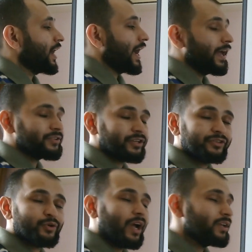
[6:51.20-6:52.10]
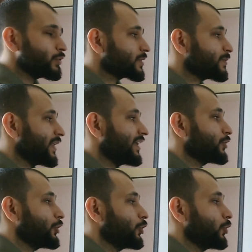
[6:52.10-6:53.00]
and try to explain
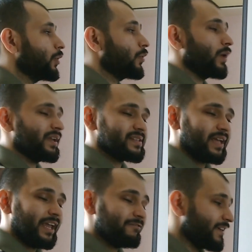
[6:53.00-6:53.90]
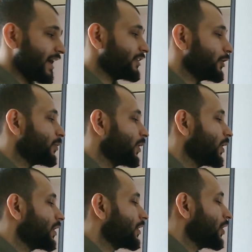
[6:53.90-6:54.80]
to you what is a
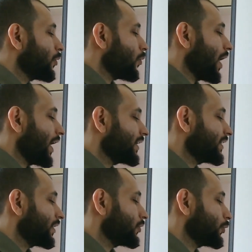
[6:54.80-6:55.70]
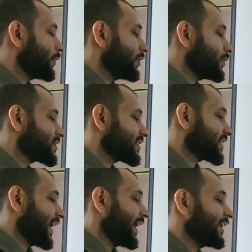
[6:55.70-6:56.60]
variable, why do we use
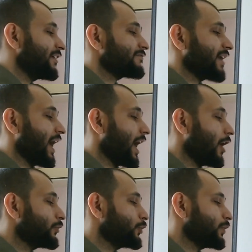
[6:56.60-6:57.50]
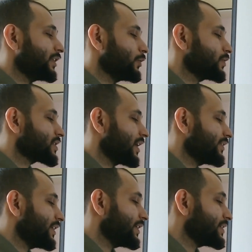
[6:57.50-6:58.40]
scanf, how do we use
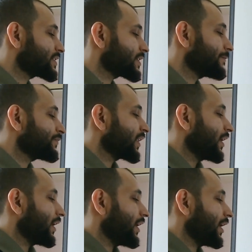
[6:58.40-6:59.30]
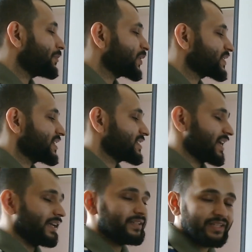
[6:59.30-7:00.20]
these
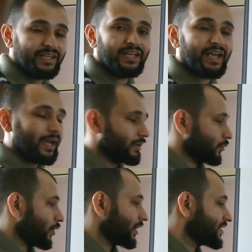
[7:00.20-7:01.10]
%d, and what